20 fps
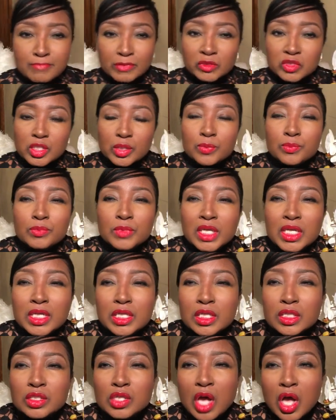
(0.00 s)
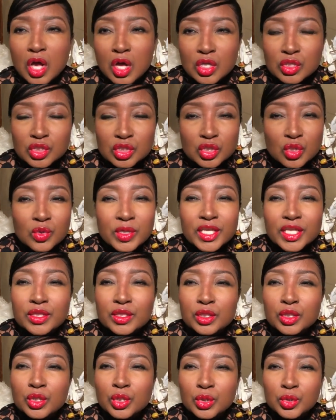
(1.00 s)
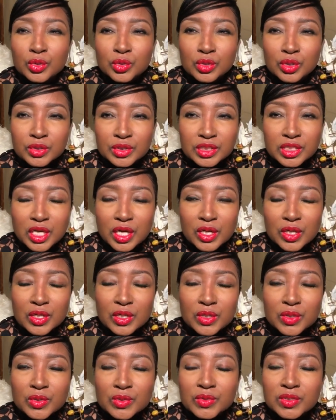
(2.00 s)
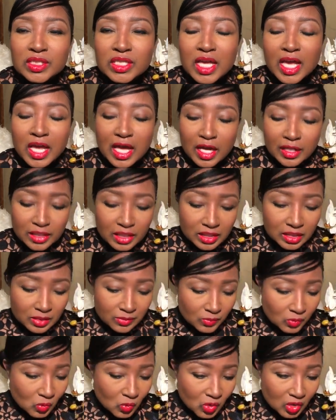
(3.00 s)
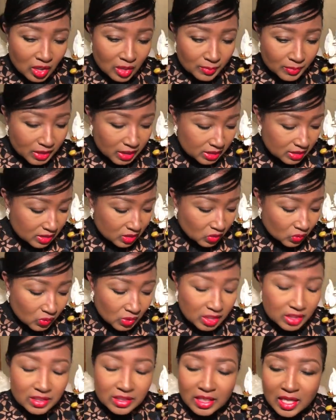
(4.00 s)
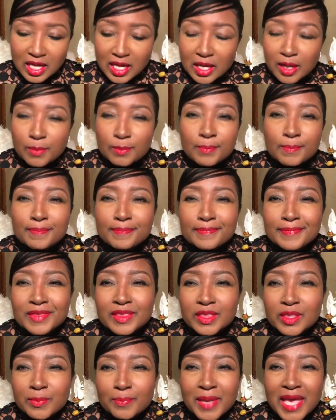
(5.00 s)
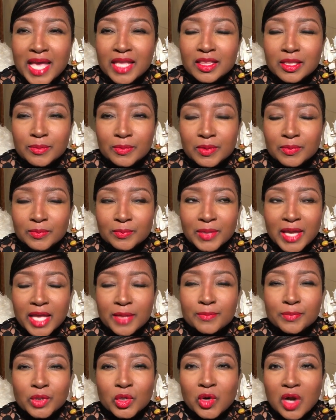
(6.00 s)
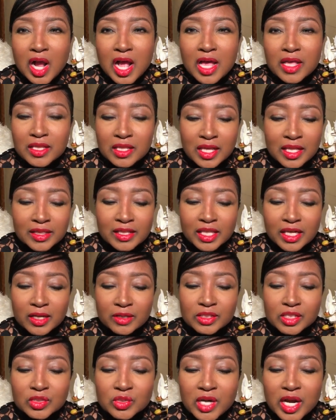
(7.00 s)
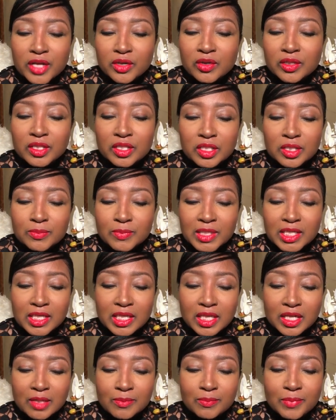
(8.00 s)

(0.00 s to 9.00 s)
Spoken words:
To me, it is also in the cooler tones. I think the warmest was the Pat McGrath that I tried on in the beginning.